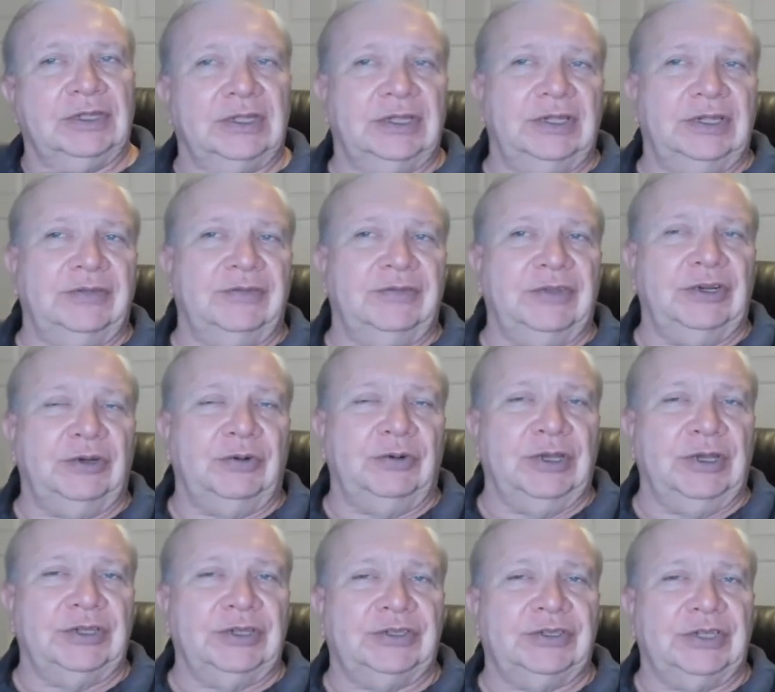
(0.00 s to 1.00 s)
Kind of
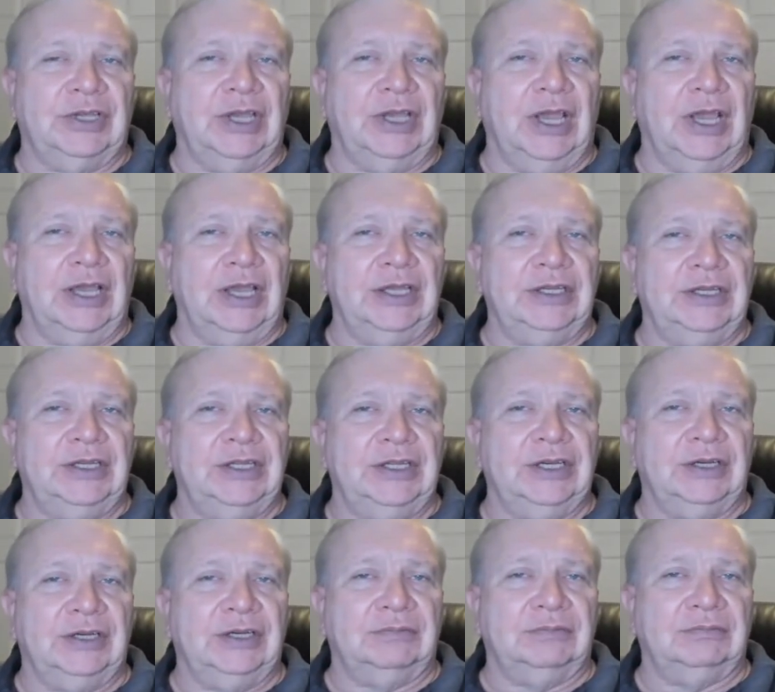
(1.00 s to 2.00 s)
interesting
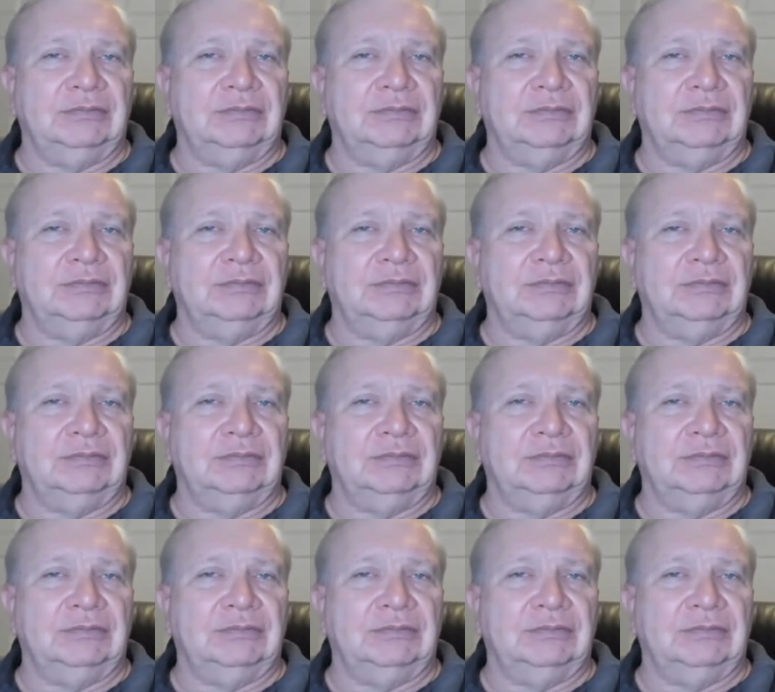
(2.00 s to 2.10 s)
idea.